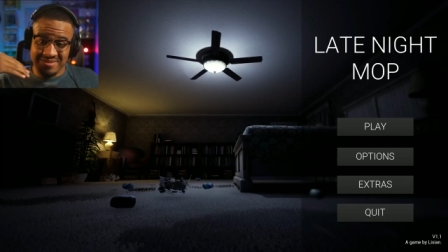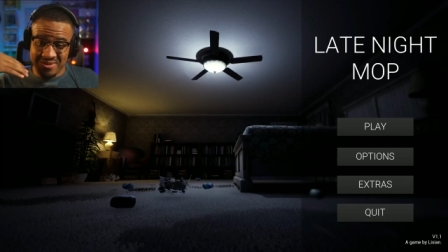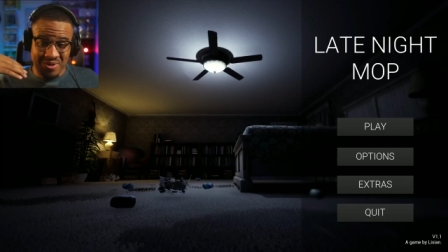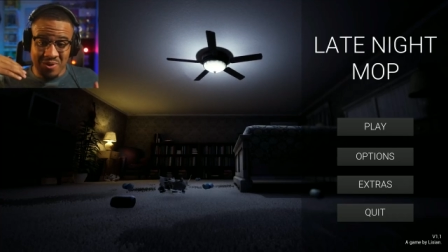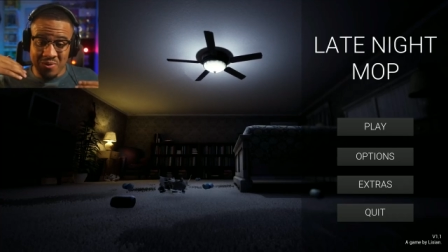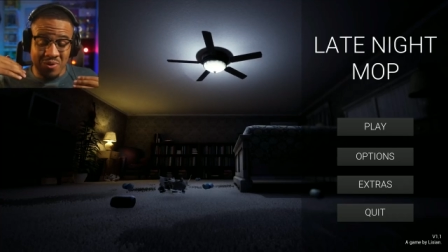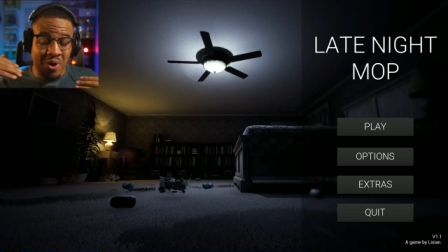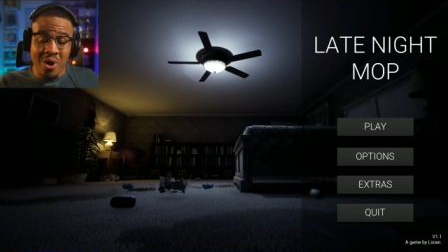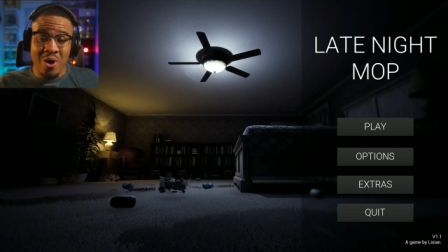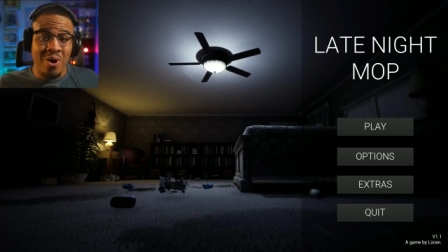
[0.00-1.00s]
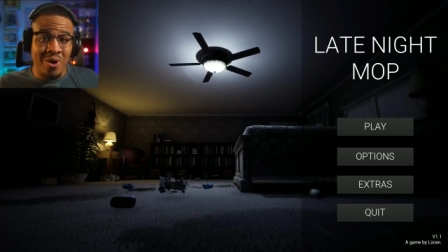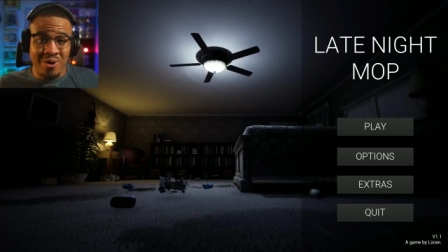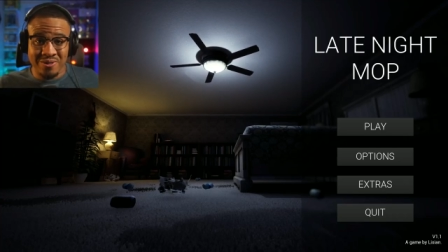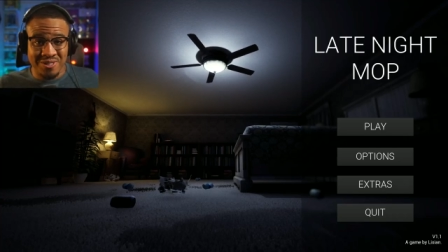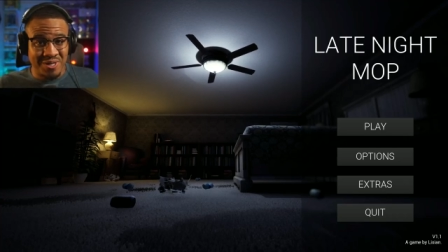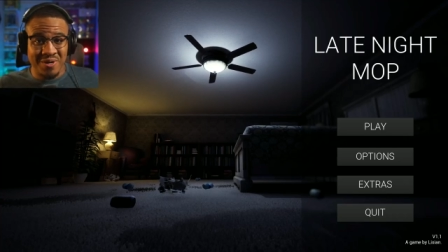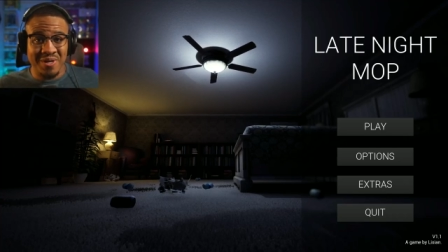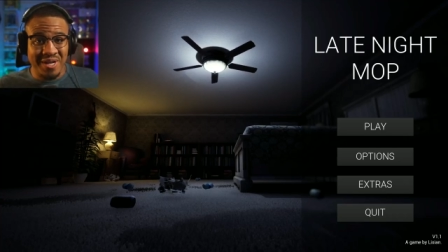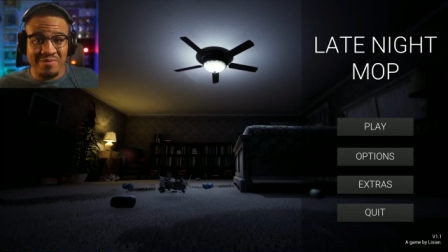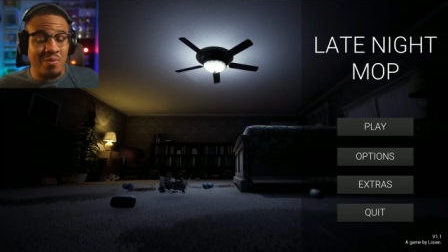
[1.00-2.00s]
long
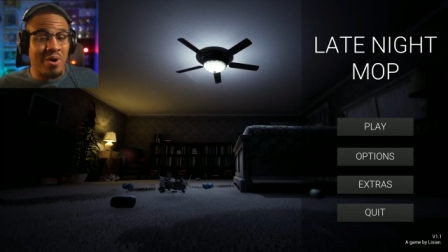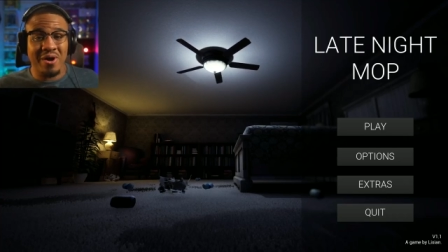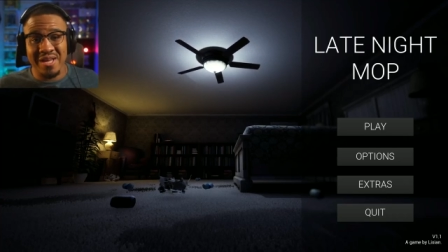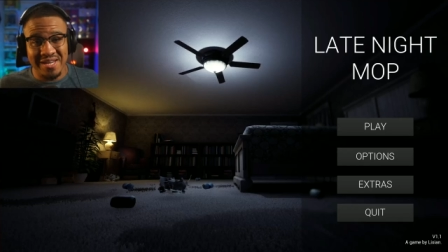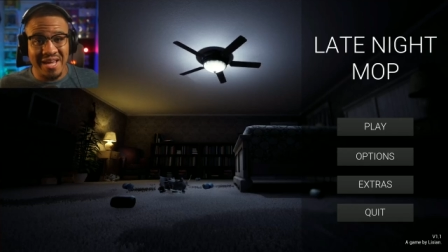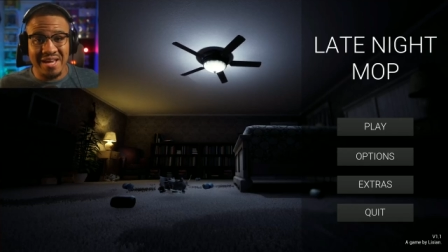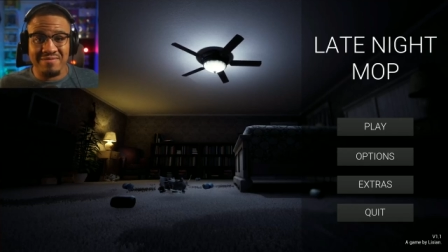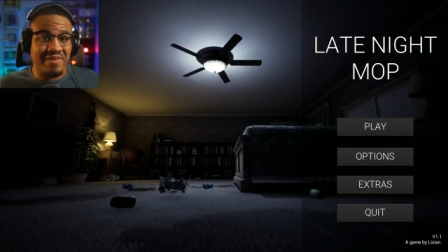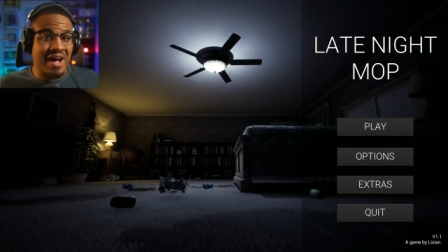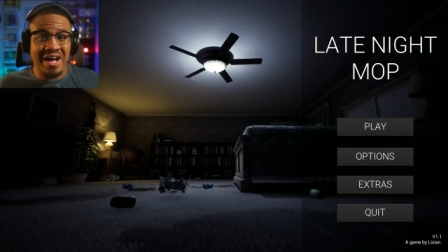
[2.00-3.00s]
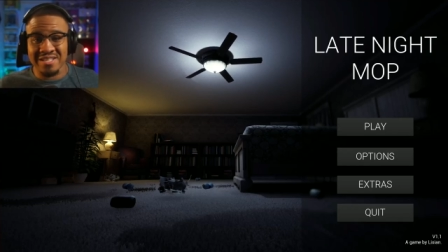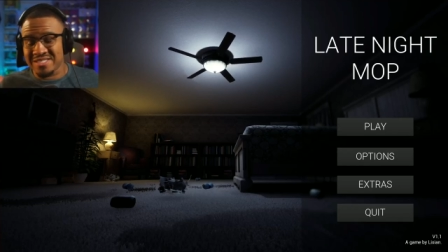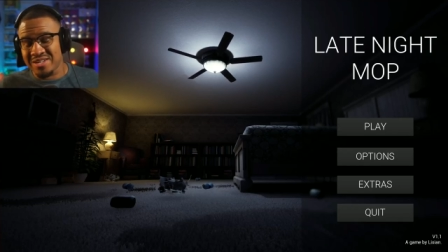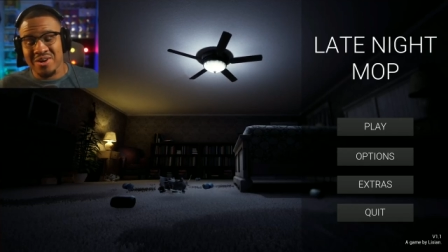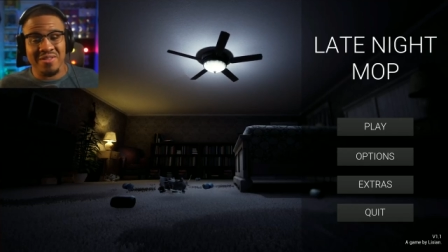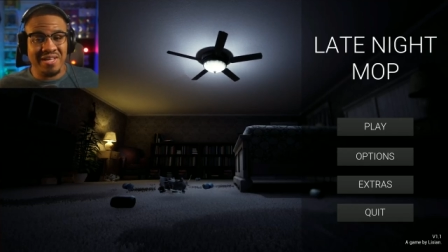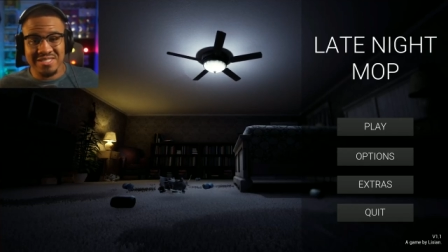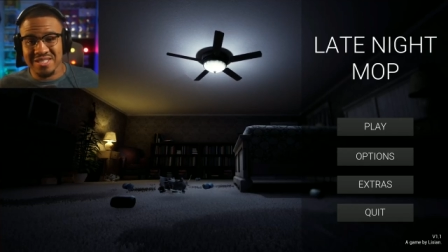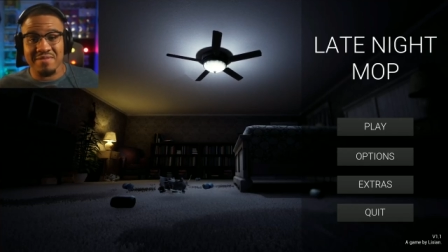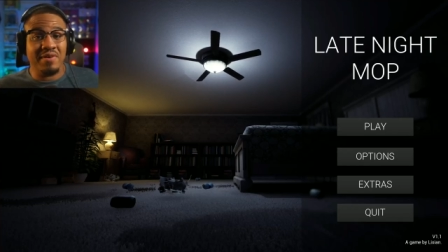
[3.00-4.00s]
journey of Walking Dead VODs and all that
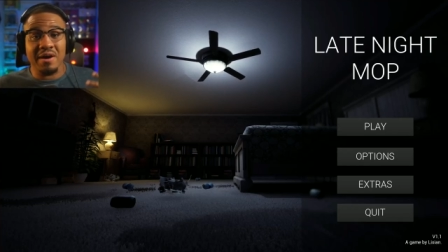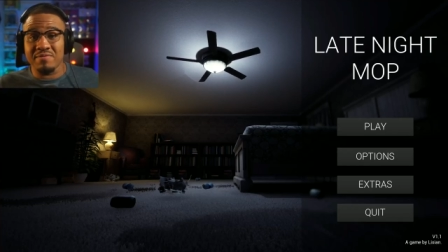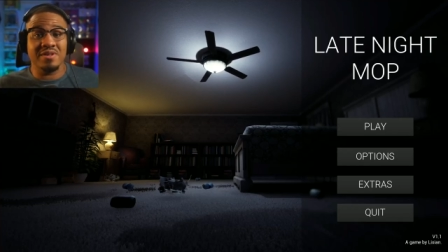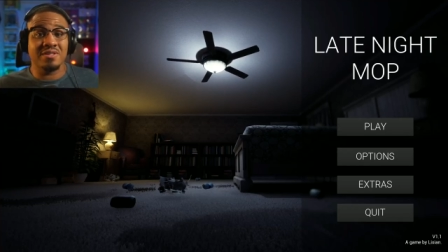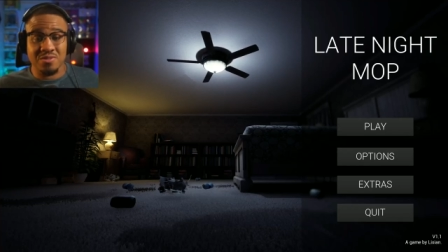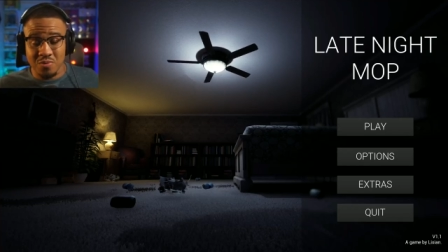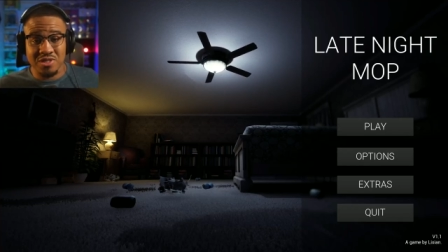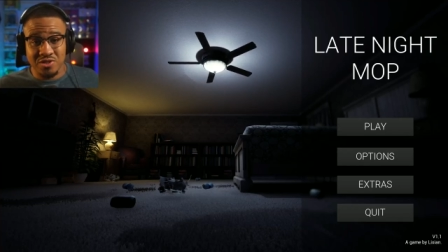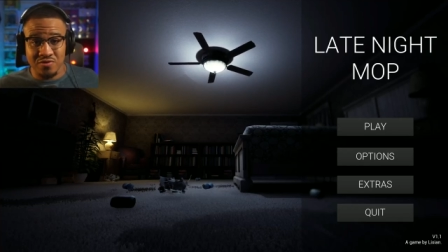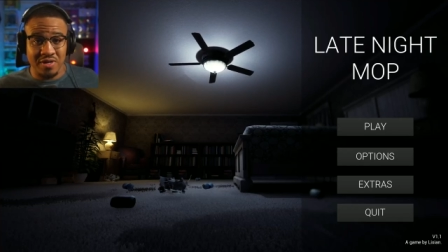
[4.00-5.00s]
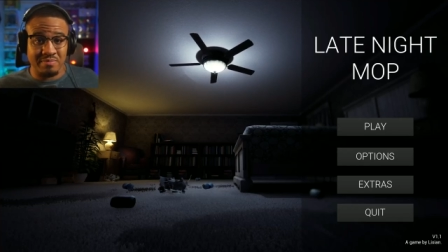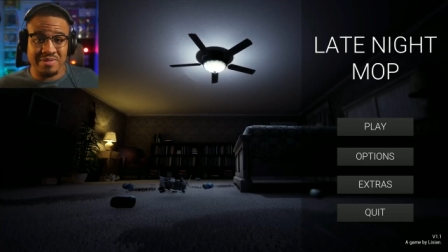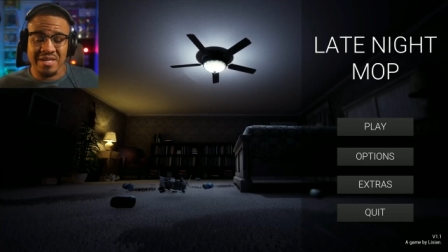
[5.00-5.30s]
stuff of the Twitch streams.